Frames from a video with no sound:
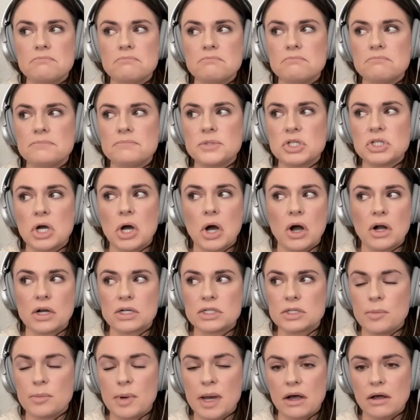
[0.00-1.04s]
talked
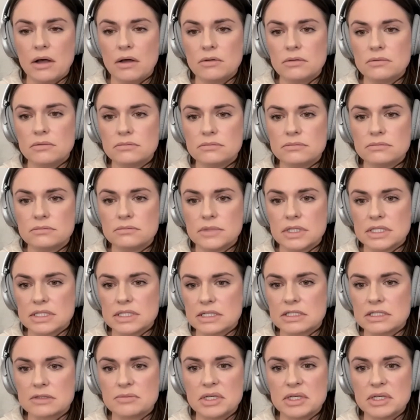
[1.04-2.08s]
about this
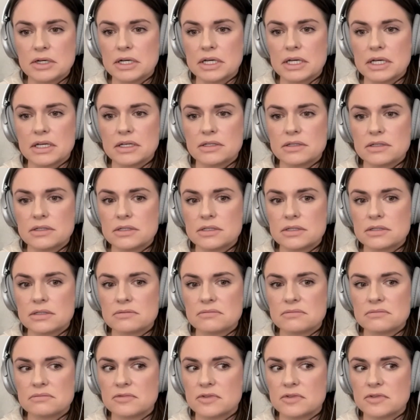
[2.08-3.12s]
experience
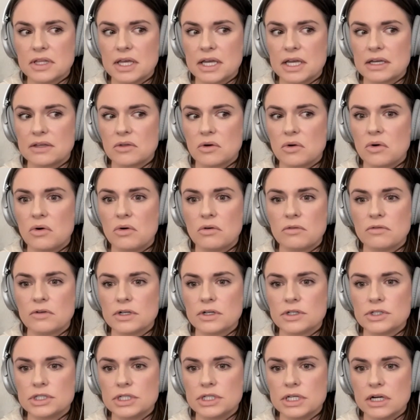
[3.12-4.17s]
for like the whole
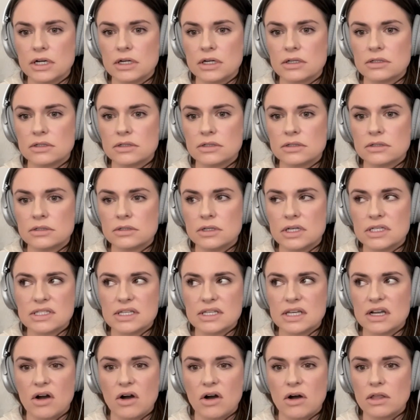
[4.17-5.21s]
first year. That's
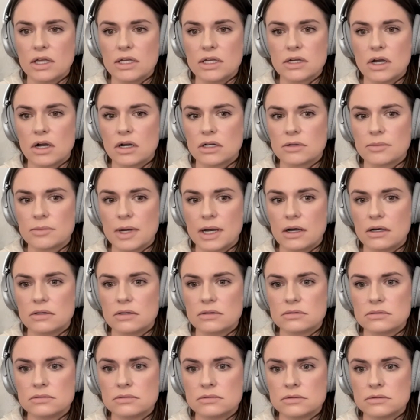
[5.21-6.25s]
like all I talked about.
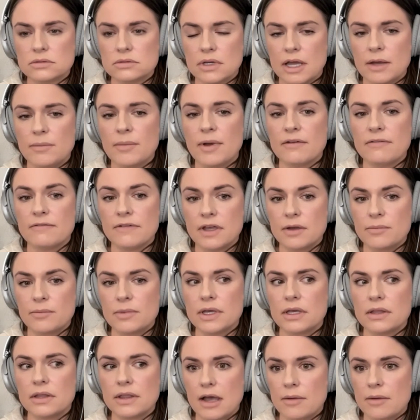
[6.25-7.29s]
And my
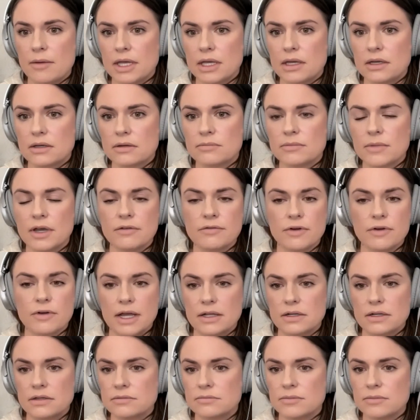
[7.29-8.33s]
family let me, my
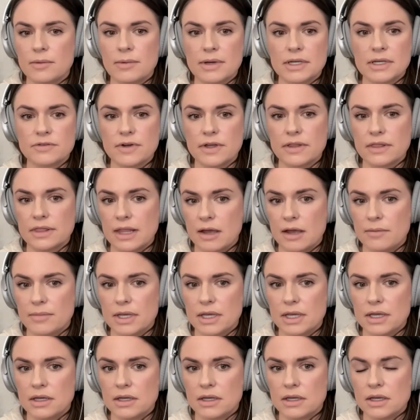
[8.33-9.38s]
best friend let
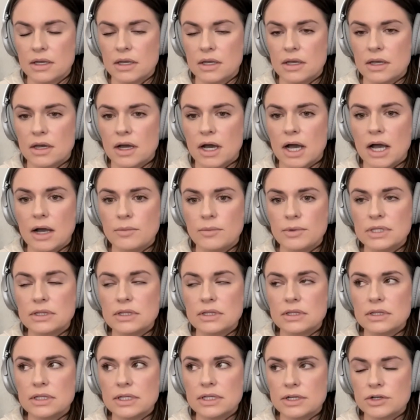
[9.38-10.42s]
me. I would
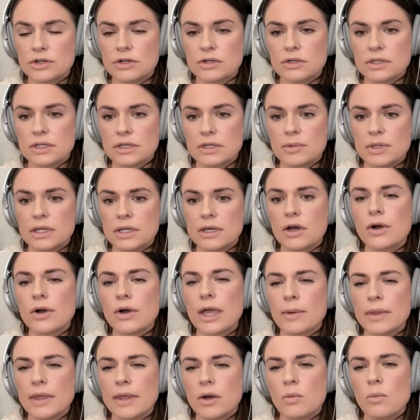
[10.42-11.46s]
literally be like, okay,
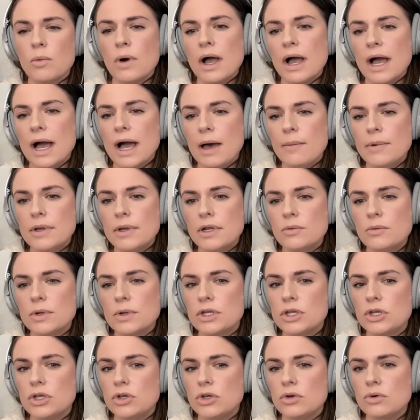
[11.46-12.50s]
but like what happened when
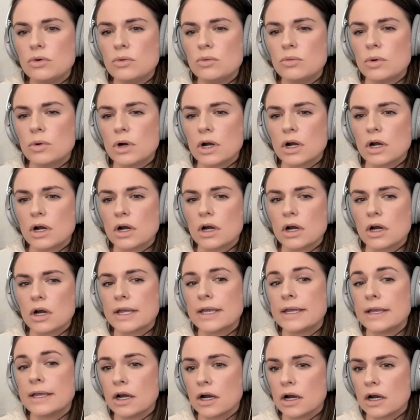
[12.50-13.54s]
you were
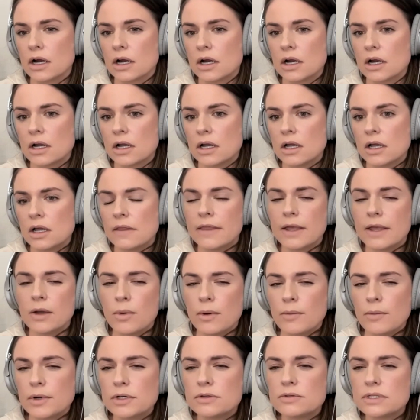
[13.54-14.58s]
here? Like what
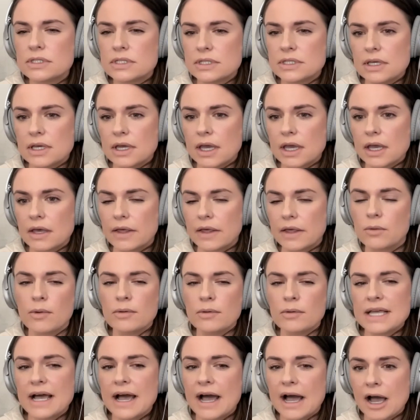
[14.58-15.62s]
were you seeing? Like what
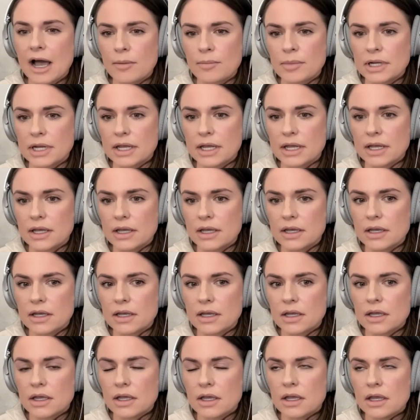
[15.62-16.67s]
was happening?
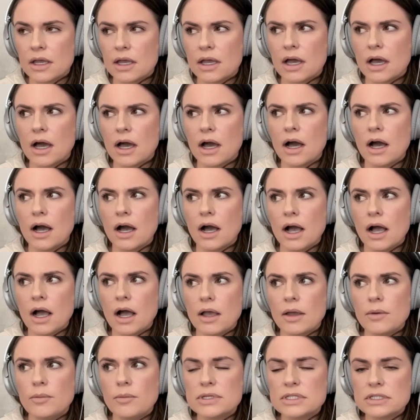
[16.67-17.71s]

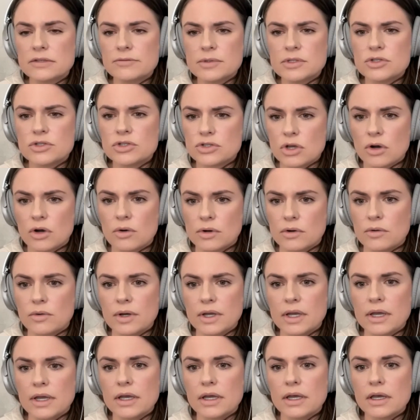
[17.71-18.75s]
I must have been so
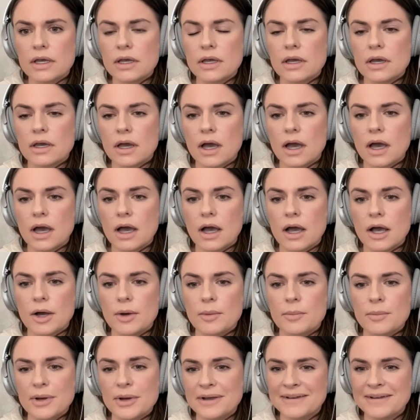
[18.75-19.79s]
annoying.
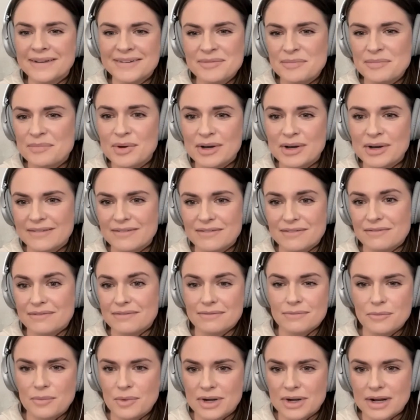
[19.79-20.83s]
But
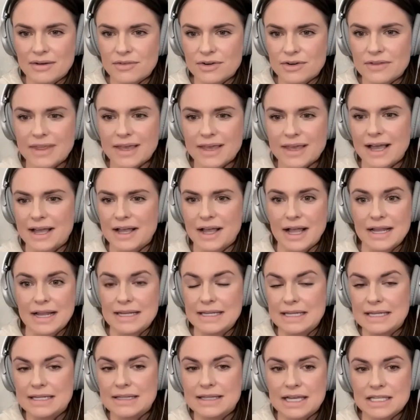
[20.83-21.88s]
whatever, like I
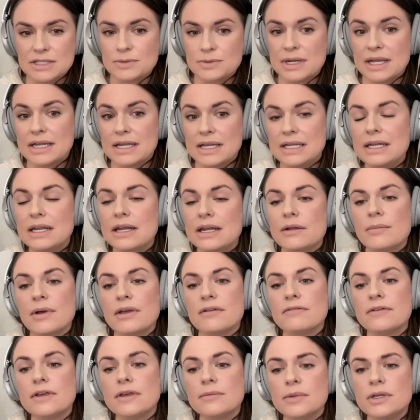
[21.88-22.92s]
need that's what I needed. And my
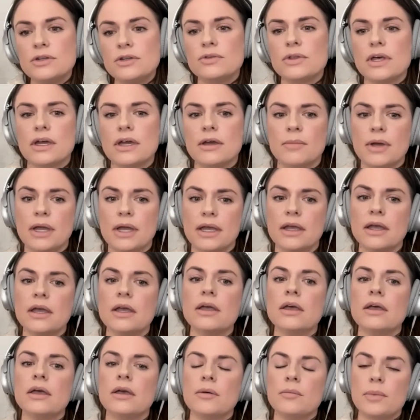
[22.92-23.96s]
family knew that, and my
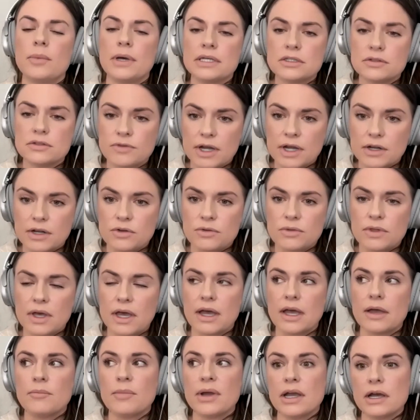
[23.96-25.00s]
best friend knew that,
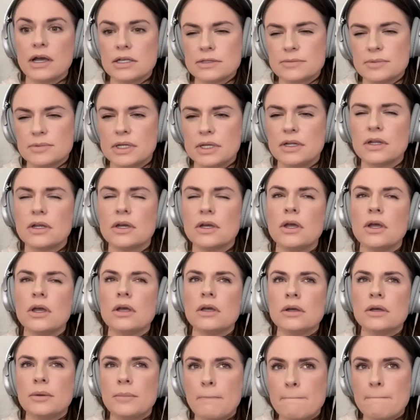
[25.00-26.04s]
and my husband
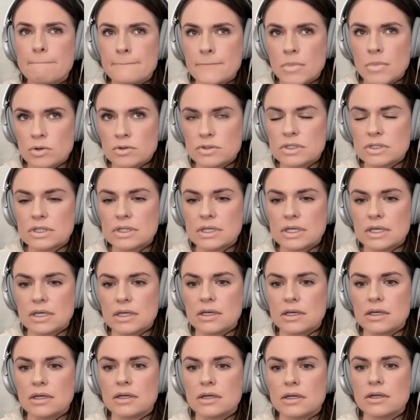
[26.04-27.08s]

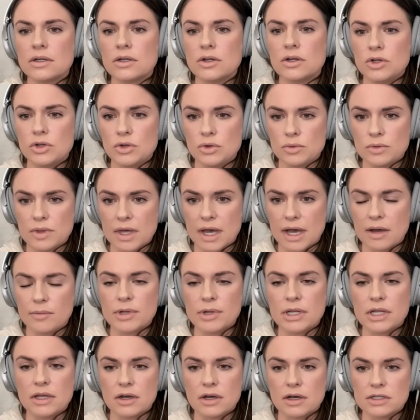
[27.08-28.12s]
mostly knew that, but
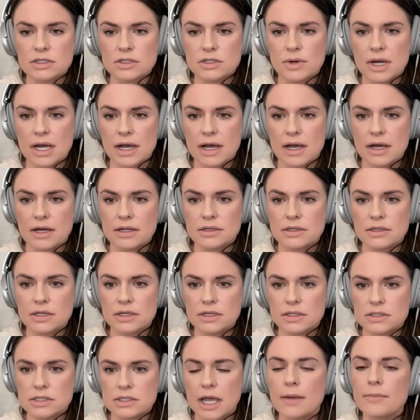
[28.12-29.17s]
he also had
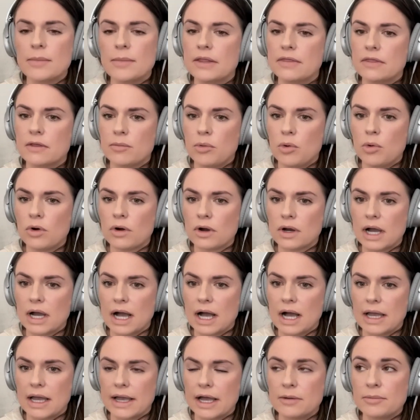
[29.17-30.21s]
his, I mean, the poor
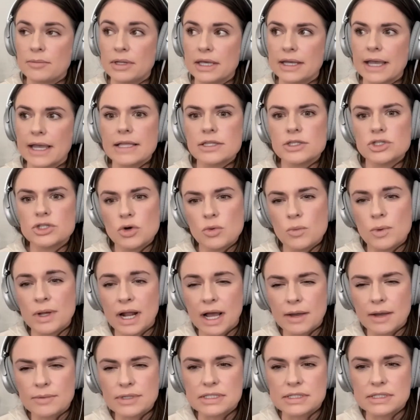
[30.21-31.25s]
guy. I'd be like, and so when
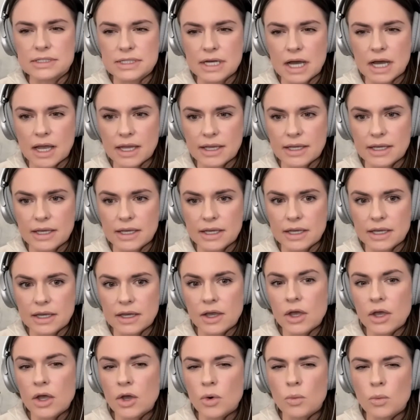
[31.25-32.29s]
I was dying,
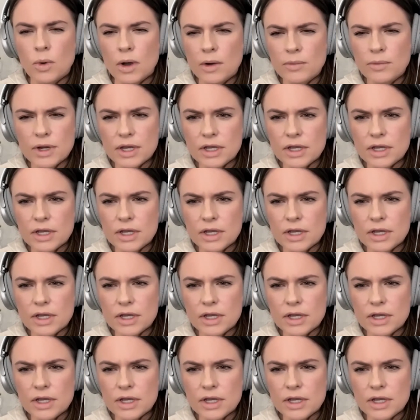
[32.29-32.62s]
what were you